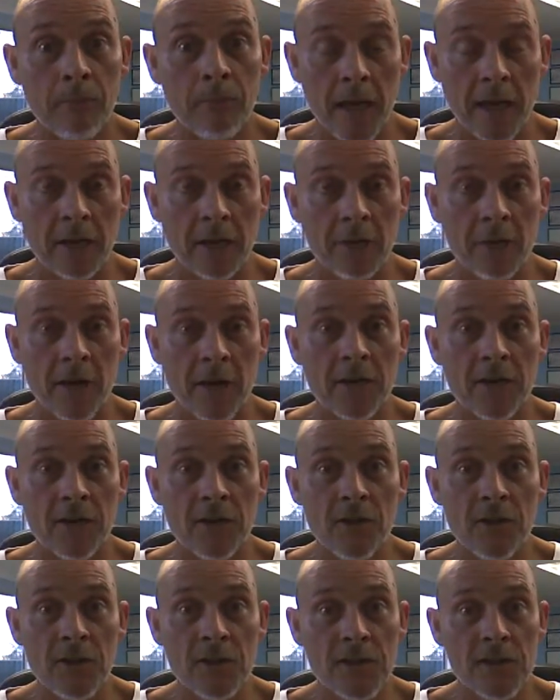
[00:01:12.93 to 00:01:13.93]
background,
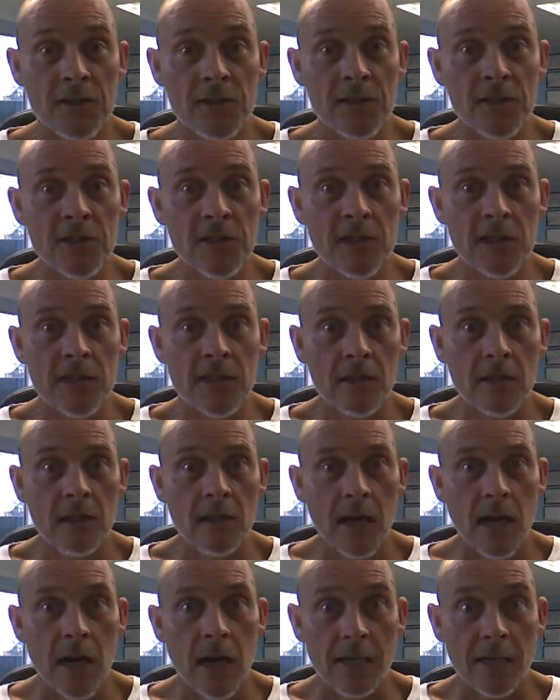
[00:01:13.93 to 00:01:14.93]
you can see
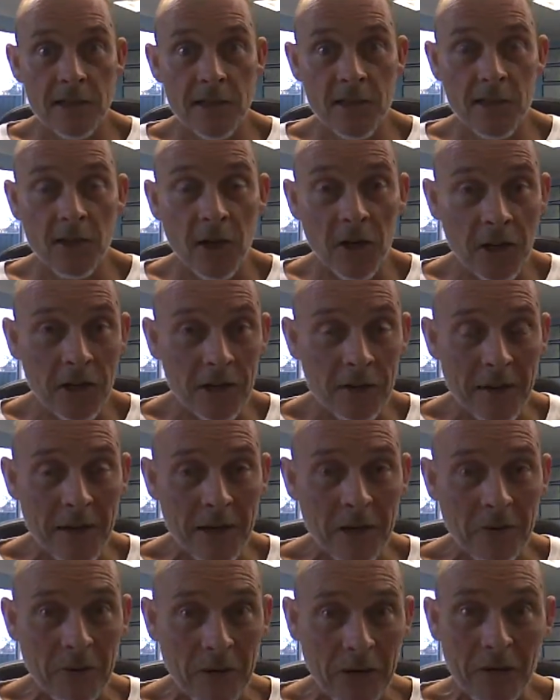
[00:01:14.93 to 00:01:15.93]
a desert island in the
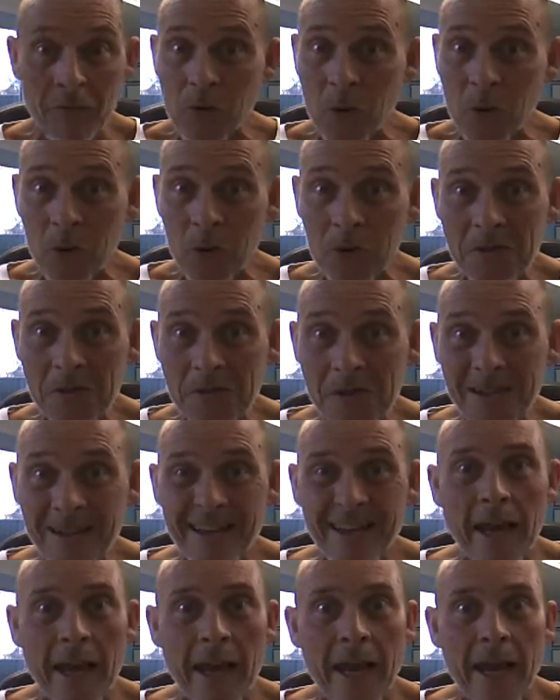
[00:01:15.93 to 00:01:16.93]
background, of course,
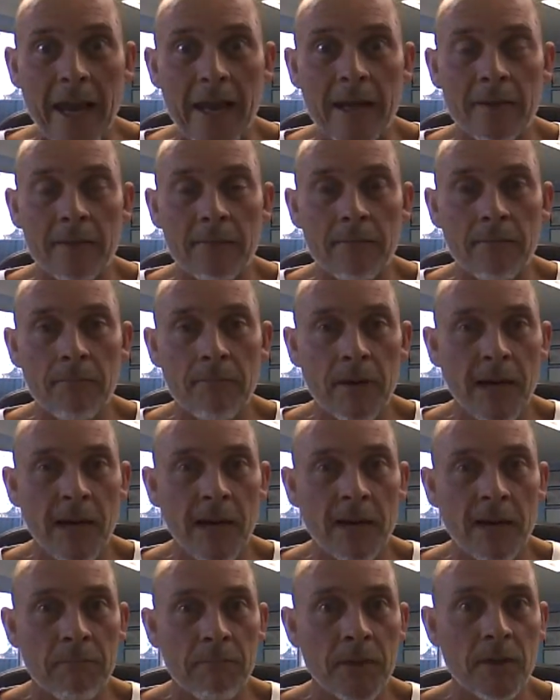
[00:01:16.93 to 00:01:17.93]
and
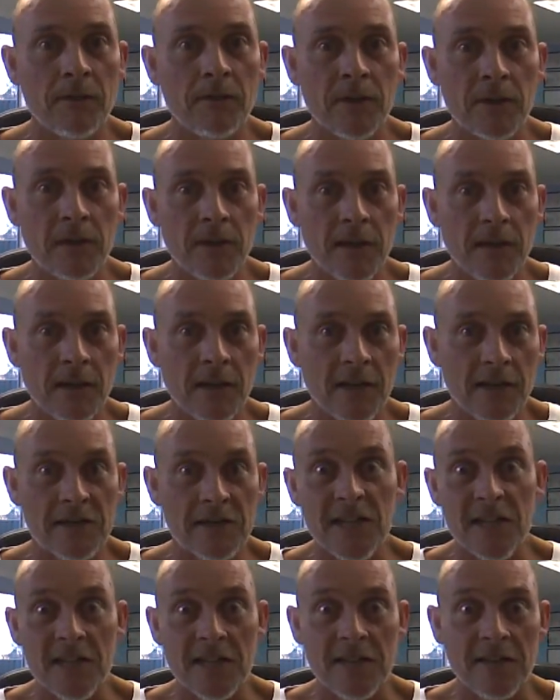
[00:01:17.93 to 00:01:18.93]
a bit of
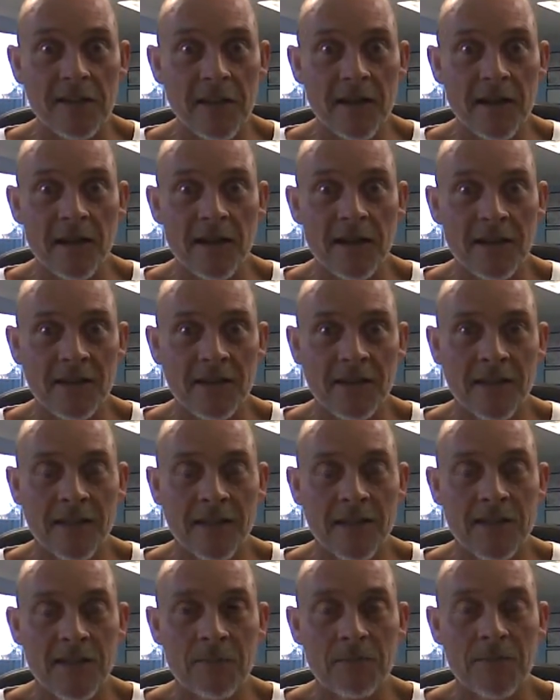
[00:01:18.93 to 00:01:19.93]

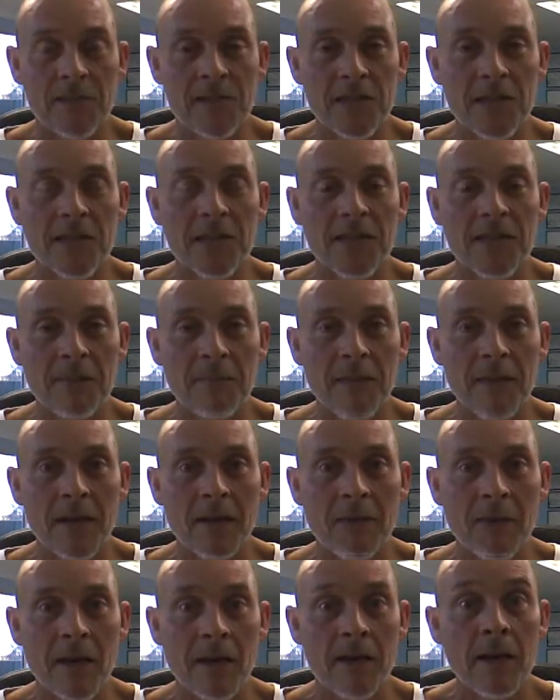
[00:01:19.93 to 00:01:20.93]
a ship sinking in the
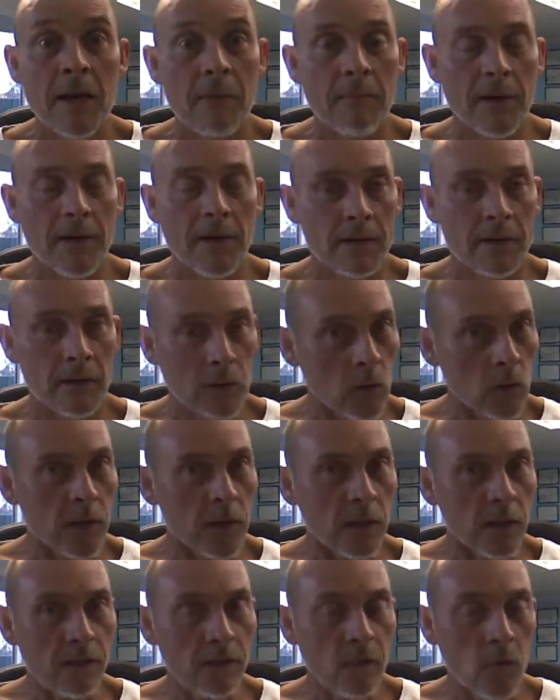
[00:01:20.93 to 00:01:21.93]
background. But look
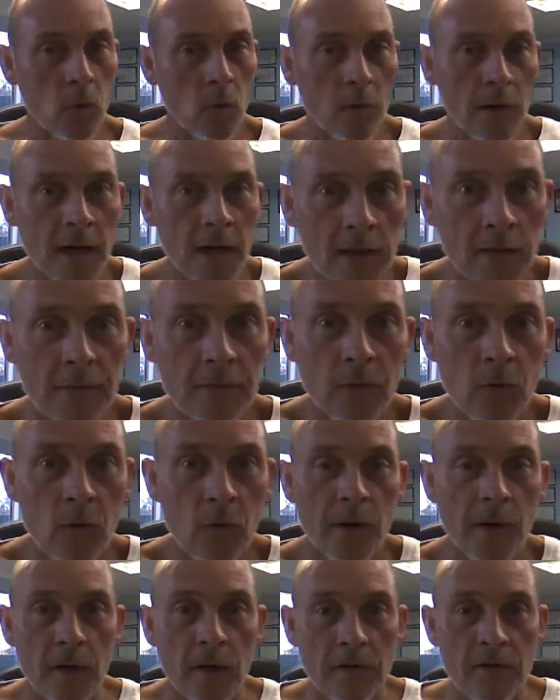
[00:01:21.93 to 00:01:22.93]
in the foreground. In the
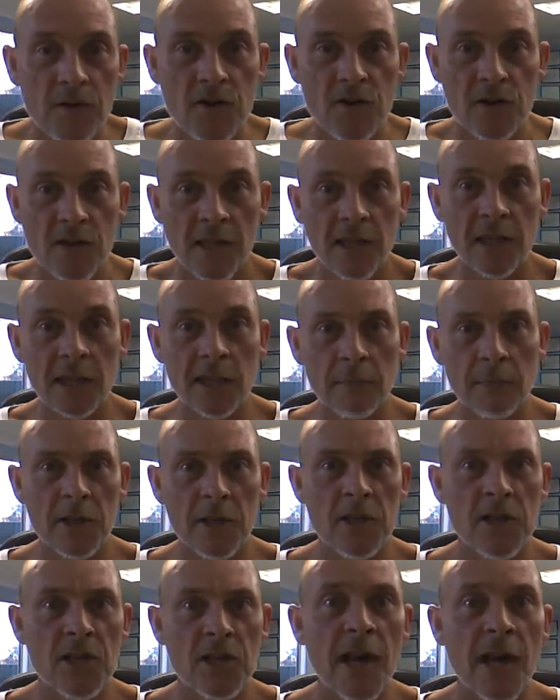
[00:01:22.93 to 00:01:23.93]
foreground, I've done a little bit
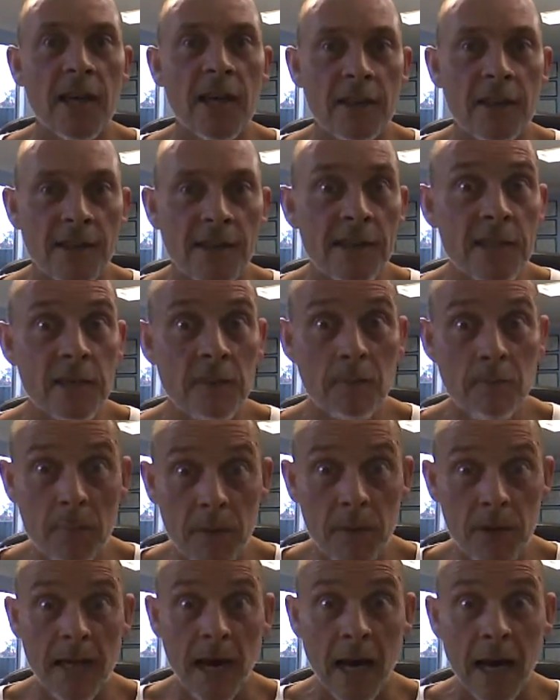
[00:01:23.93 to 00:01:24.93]
of shading. Things are
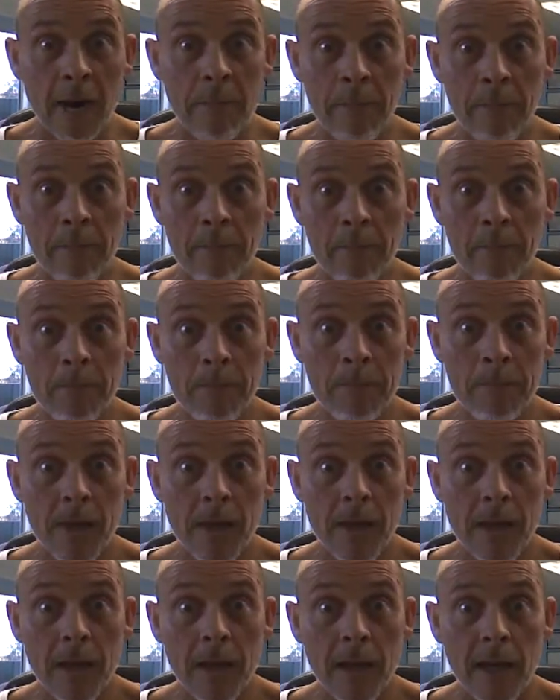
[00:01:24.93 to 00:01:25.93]
bigger
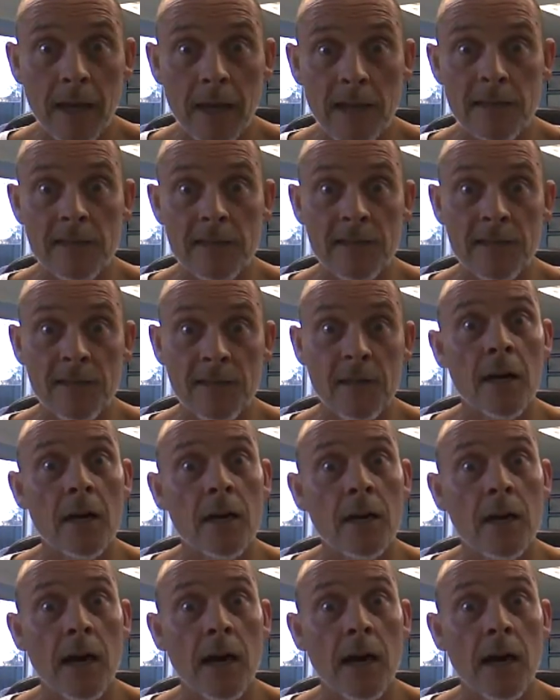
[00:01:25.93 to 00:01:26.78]
as